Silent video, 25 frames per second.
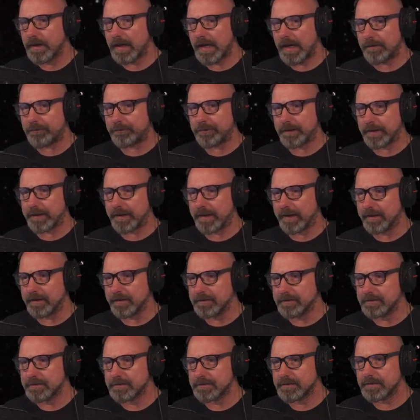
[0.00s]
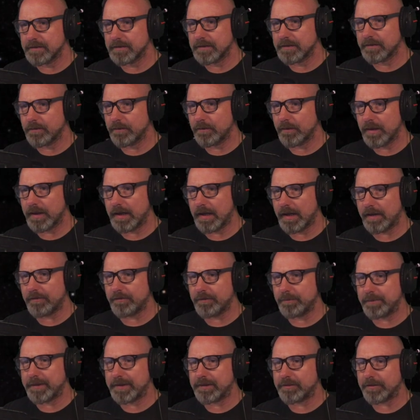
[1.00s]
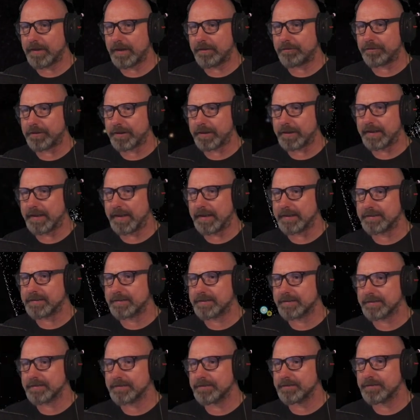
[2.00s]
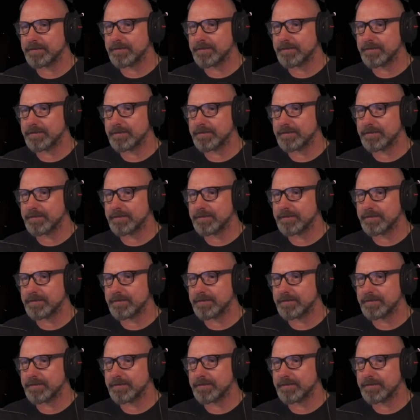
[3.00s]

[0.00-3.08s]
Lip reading: Africa. I haven't been to Africa yet.